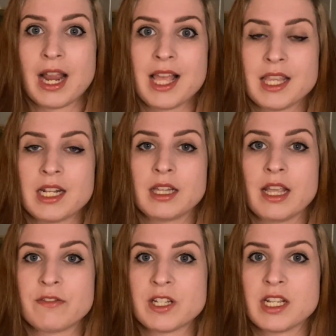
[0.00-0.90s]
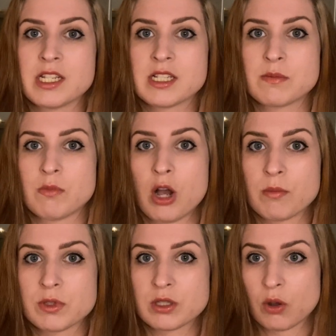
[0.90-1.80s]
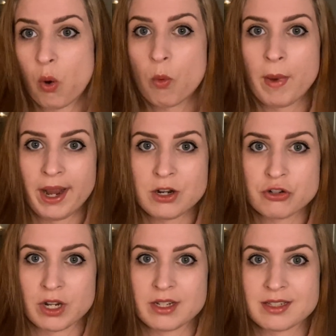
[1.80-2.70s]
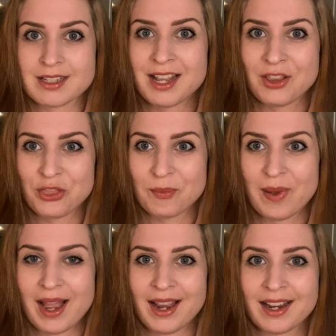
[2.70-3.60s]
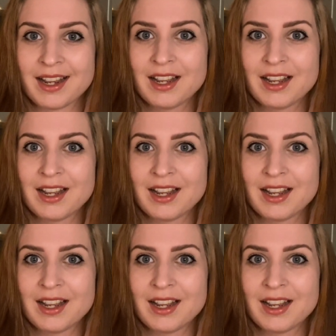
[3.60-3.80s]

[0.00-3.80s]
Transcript: and then left his mom's home address on the back